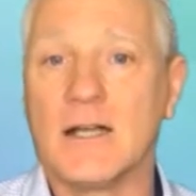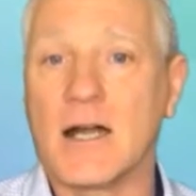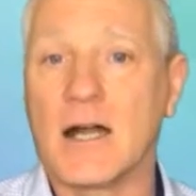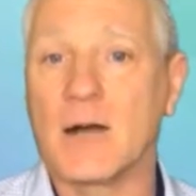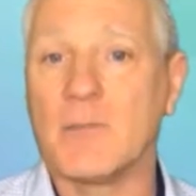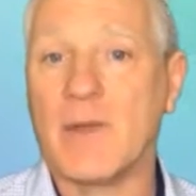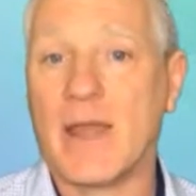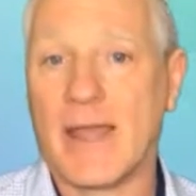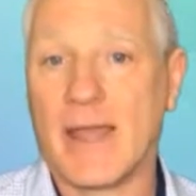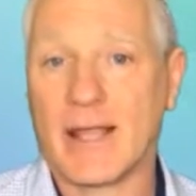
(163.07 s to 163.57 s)

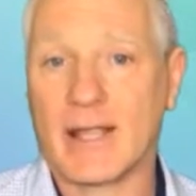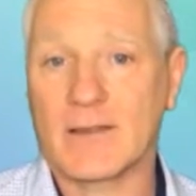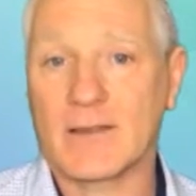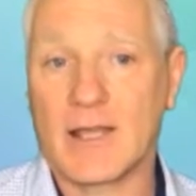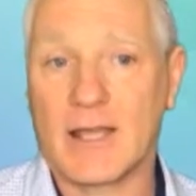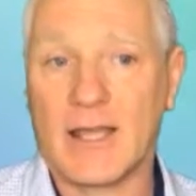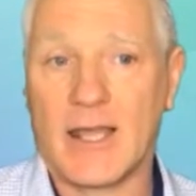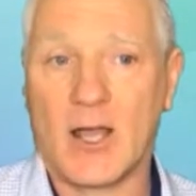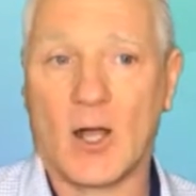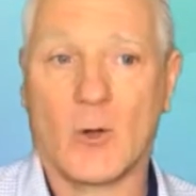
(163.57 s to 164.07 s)
How can
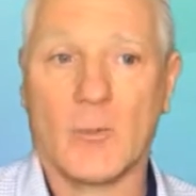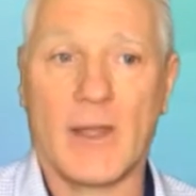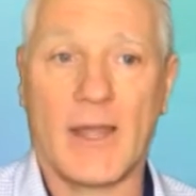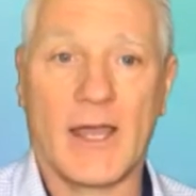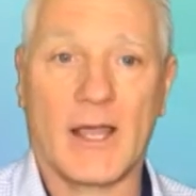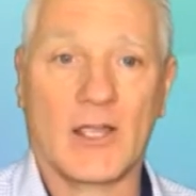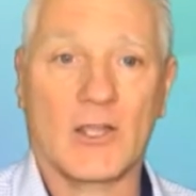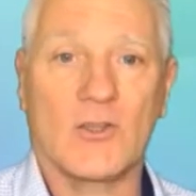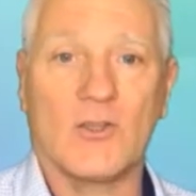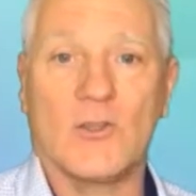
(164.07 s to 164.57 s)
they help?
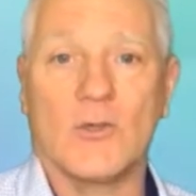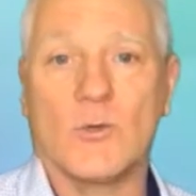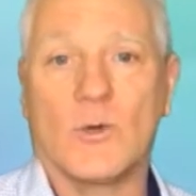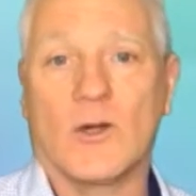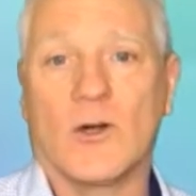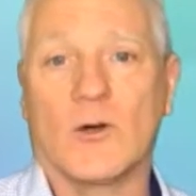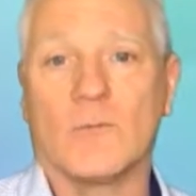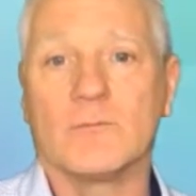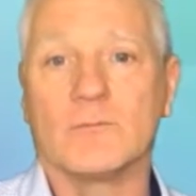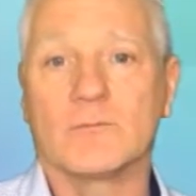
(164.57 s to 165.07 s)
How can you
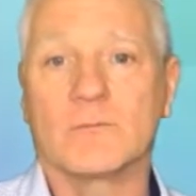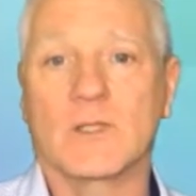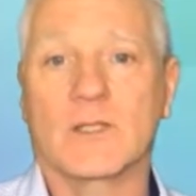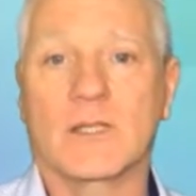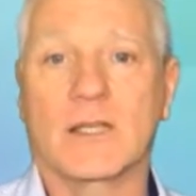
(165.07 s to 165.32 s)
help?